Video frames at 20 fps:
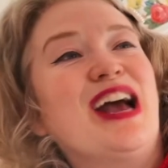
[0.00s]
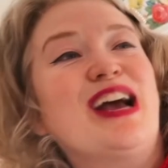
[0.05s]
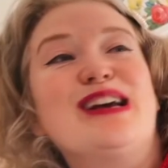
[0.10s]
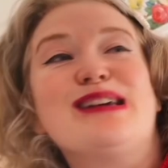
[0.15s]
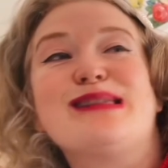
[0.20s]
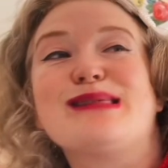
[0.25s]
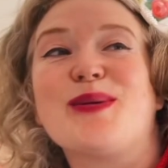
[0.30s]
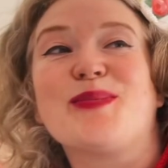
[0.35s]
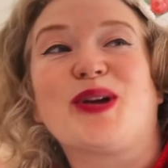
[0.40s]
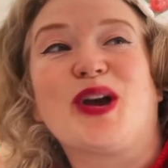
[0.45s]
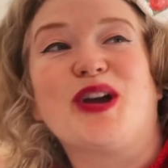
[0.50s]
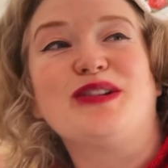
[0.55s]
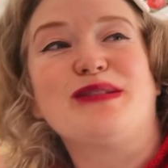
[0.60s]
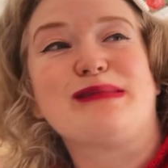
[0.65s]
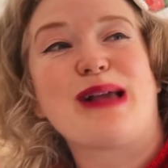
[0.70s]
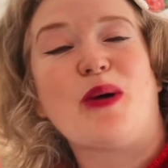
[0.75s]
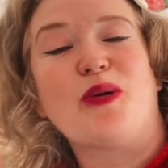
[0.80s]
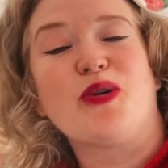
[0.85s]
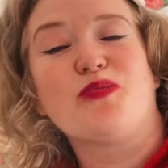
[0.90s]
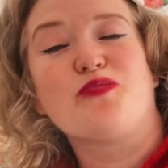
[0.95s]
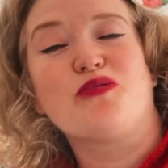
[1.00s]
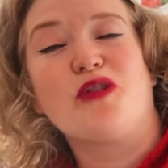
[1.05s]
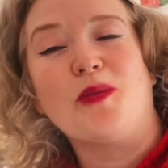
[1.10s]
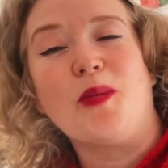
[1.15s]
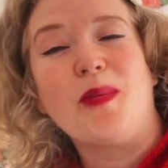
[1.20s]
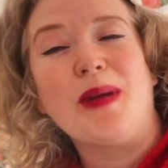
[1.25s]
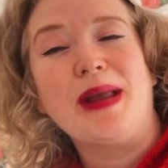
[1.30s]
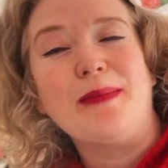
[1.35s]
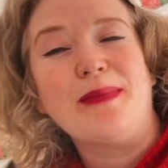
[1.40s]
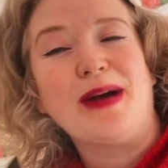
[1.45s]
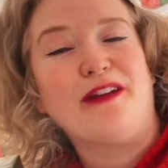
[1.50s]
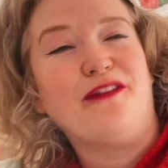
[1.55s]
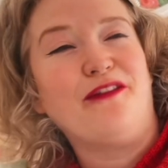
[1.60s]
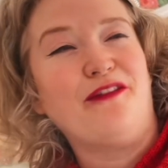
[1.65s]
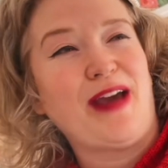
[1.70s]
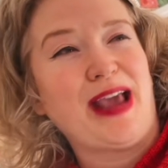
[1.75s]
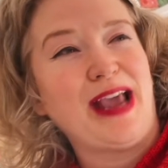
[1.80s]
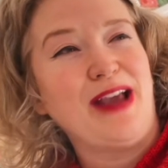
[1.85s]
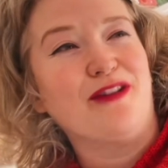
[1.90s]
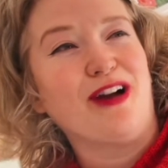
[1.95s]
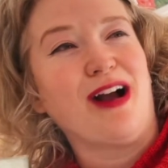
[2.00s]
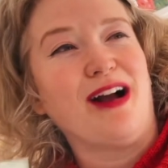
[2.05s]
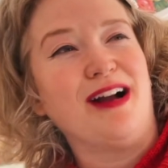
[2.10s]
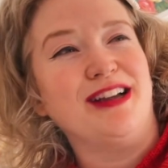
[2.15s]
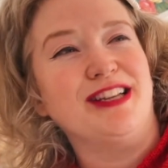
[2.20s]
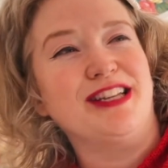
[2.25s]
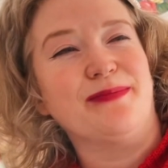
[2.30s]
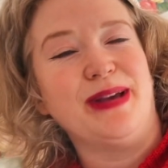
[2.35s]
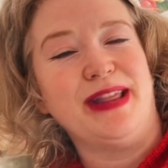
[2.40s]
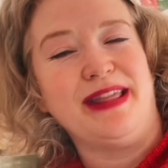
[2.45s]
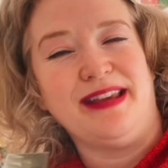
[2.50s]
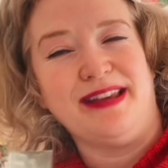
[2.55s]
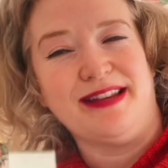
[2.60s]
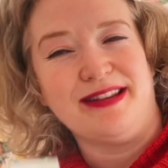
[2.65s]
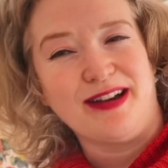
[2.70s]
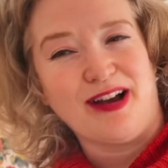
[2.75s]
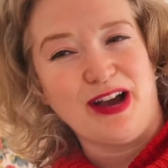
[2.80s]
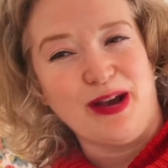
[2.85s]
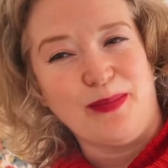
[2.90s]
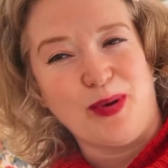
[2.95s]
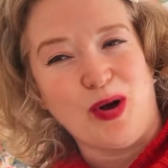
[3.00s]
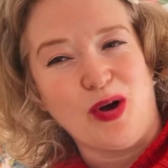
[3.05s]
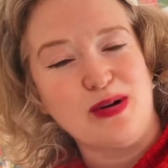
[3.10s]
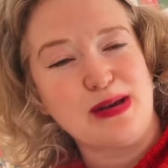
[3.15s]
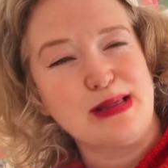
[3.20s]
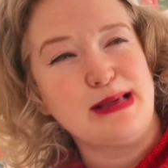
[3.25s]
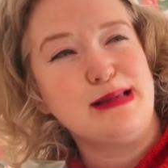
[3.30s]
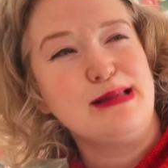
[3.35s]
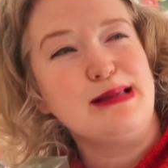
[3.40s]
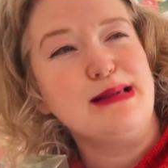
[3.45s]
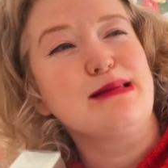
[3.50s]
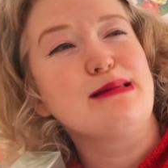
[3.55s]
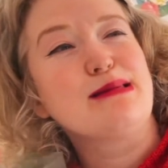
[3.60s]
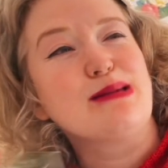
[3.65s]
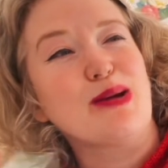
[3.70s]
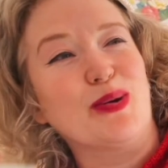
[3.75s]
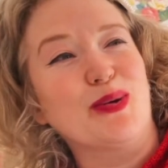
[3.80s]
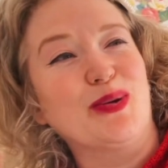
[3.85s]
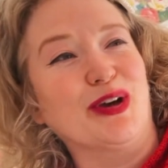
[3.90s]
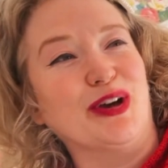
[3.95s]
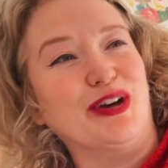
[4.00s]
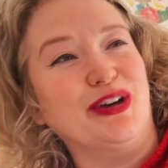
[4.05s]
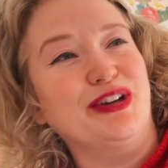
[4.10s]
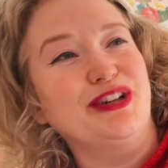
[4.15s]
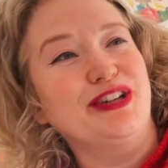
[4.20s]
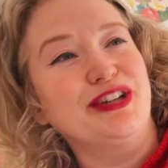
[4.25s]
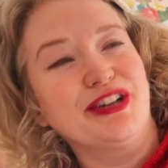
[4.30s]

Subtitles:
So I'm going to start with probably my favourite item in the entire box. This is so good.